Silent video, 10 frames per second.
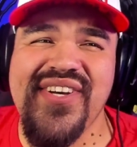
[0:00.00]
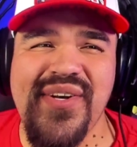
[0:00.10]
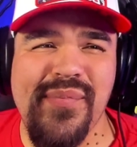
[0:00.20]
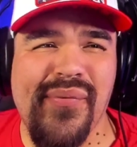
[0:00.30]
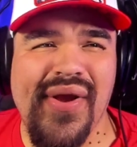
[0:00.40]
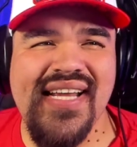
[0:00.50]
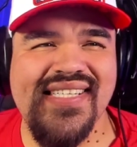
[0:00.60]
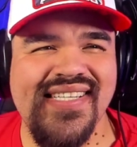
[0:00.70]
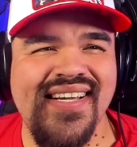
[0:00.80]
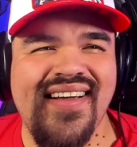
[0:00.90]
good in
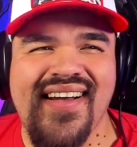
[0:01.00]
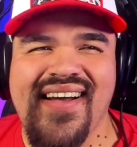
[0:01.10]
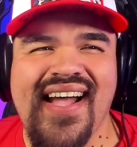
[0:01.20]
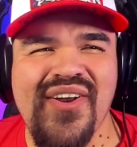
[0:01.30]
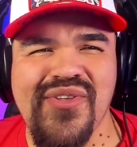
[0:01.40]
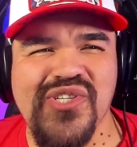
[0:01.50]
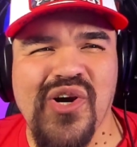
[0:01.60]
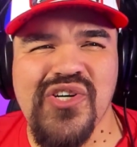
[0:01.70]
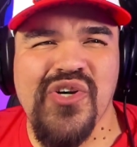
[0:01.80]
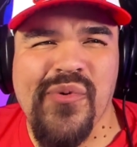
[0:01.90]
price. I know those
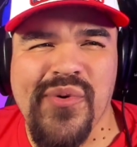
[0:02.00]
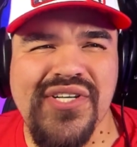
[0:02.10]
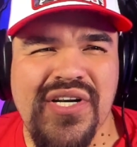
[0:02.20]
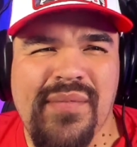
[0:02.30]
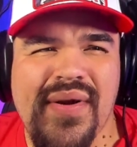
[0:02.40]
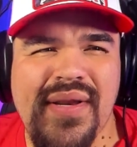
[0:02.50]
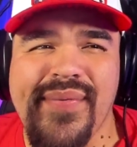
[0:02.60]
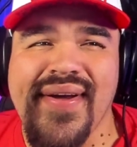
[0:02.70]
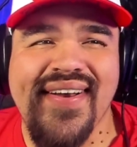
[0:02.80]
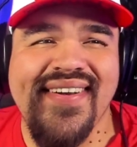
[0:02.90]
cards aren't worth a ton of money,
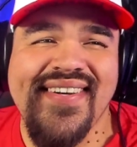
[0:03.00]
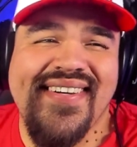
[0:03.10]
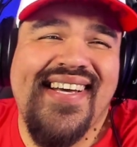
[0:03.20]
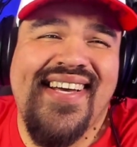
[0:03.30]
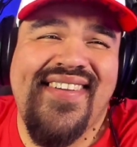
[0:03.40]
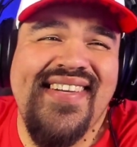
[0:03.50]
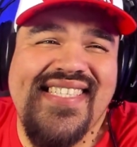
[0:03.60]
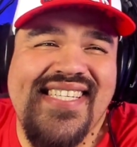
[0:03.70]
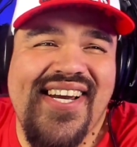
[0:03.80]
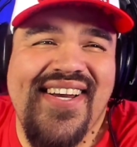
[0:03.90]
but at
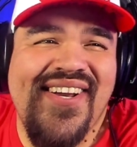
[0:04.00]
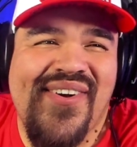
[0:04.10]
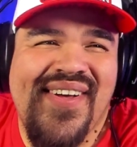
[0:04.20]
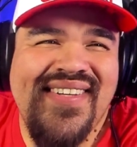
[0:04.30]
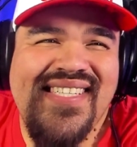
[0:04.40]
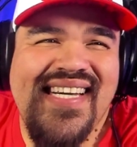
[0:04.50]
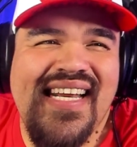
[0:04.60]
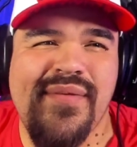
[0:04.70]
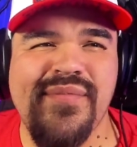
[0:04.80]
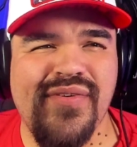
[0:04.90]
least they're, at least you can
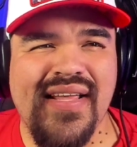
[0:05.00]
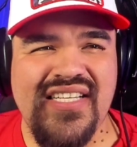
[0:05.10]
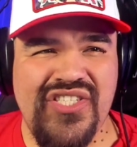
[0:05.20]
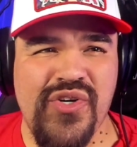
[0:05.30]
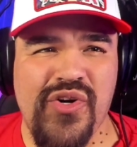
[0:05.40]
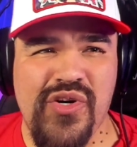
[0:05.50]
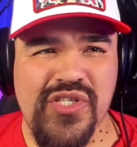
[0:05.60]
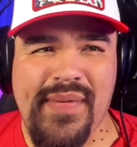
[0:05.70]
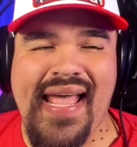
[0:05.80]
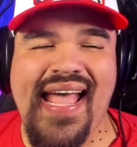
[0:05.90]
get them for like
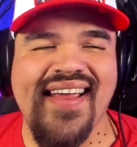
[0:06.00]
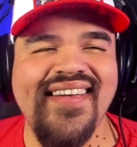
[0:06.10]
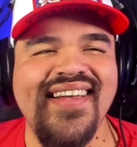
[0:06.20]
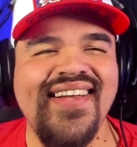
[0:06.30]
$200 a pack.